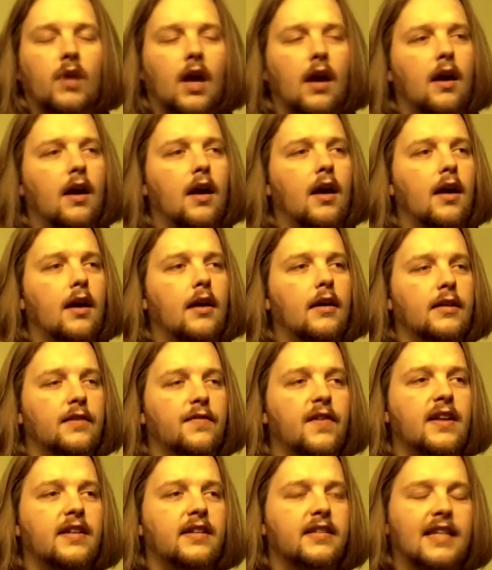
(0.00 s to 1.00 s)
It's
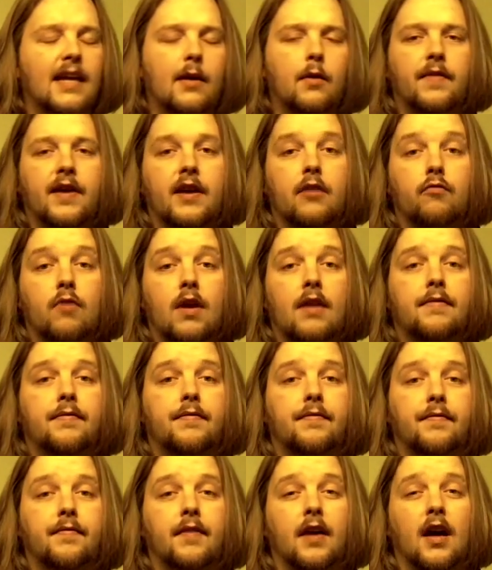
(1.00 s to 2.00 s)
fair to say we've had a
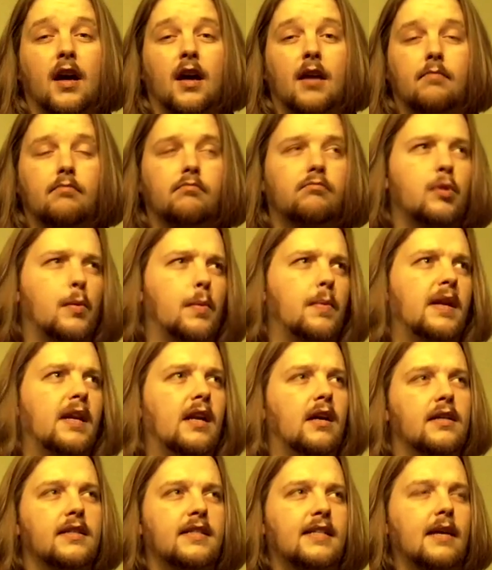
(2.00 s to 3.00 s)
rough, probably
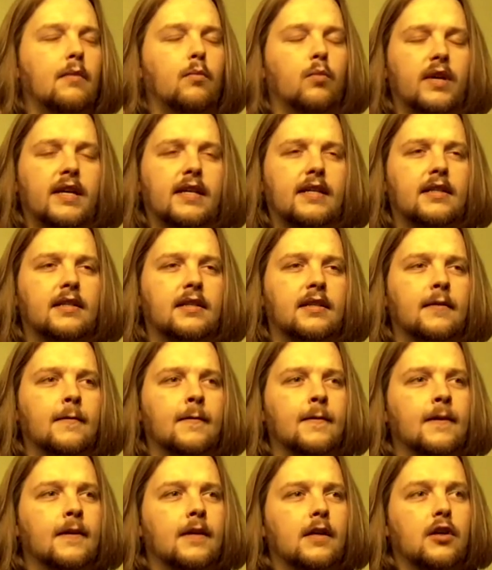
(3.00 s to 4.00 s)
last 10 weeks.
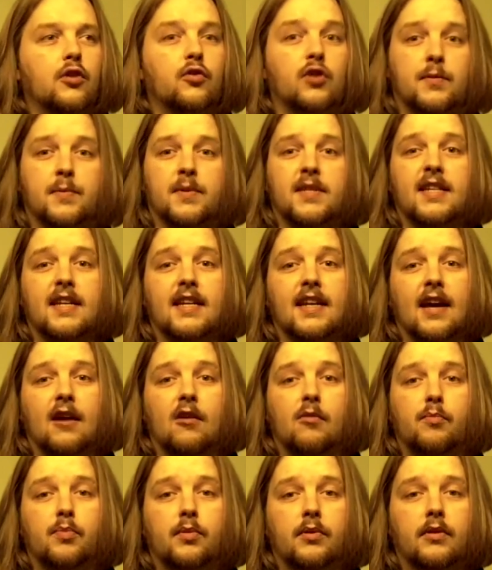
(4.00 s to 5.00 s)
Christmas didn't
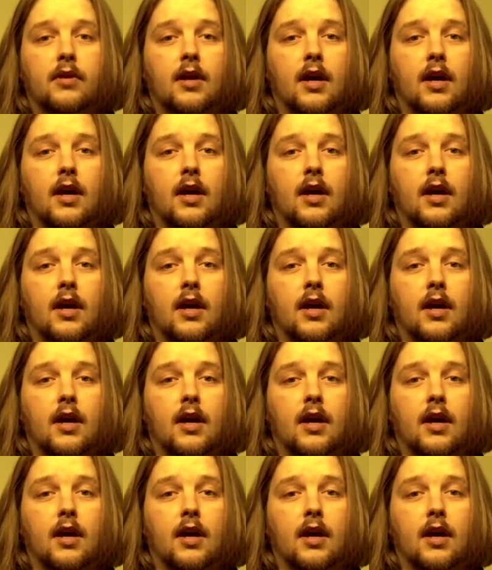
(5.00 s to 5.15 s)
help.